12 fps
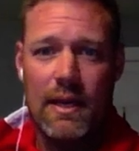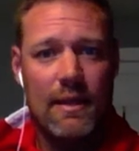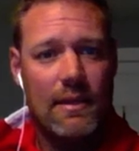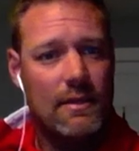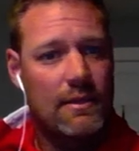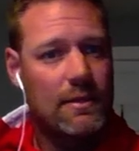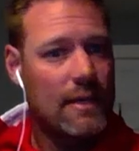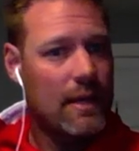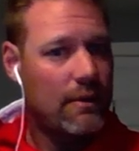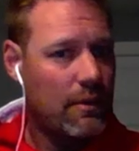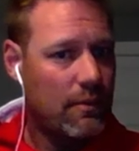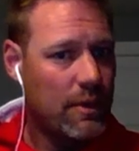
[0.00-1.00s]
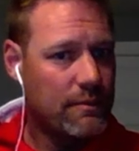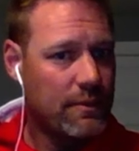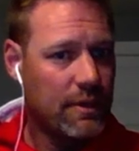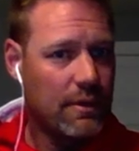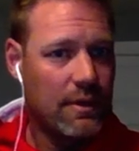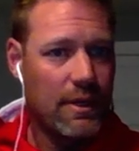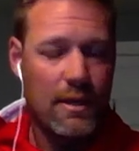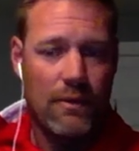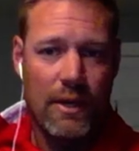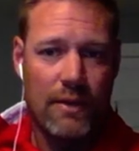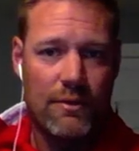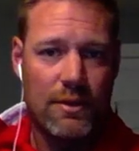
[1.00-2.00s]
hey, this is how I was when
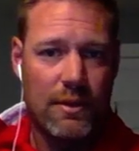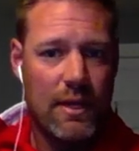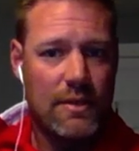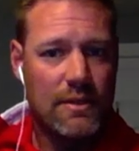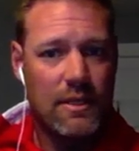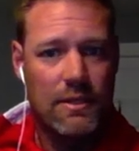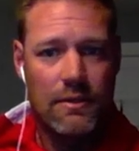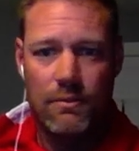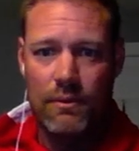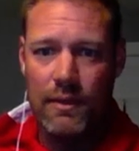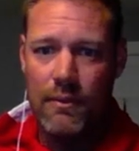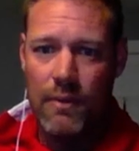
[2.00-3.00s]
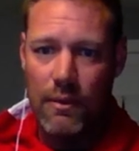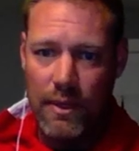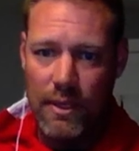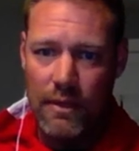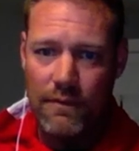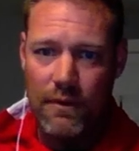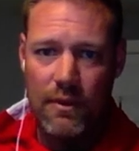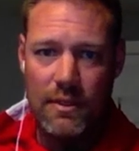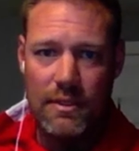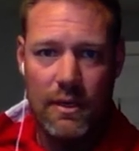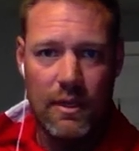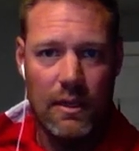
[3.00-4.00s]
I was your age, and this is really what we need to
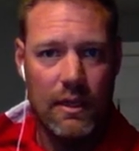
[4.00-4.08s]
focus on.